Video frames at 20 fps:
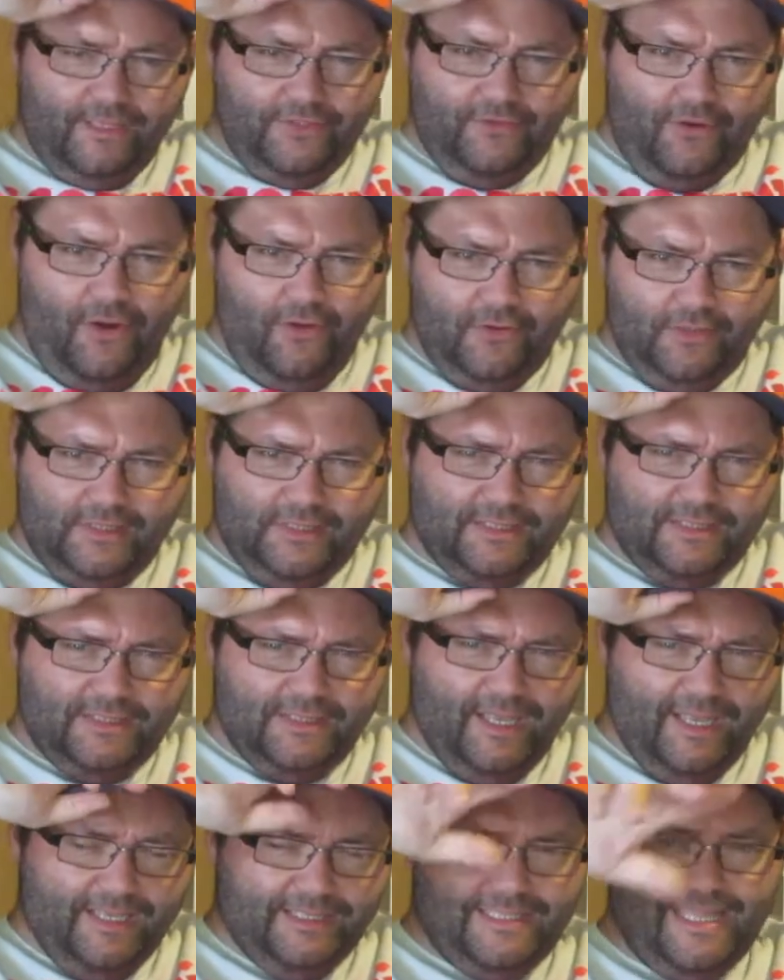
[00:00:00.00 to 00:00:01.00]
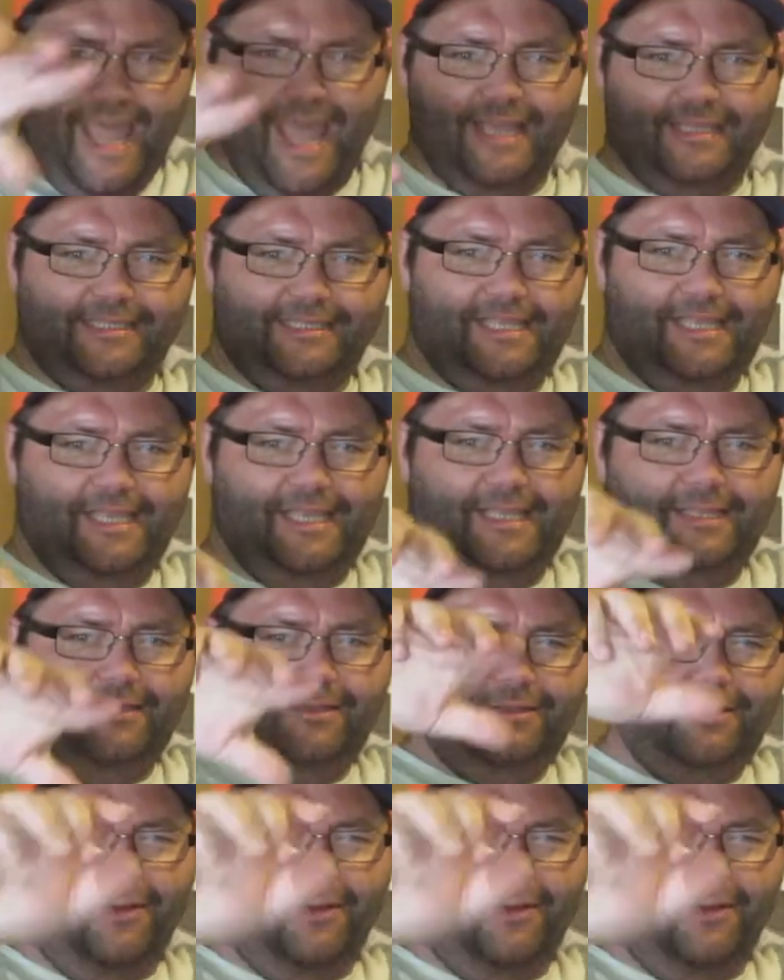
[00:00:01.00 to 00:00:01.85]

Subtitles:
It's gross. It's nasty.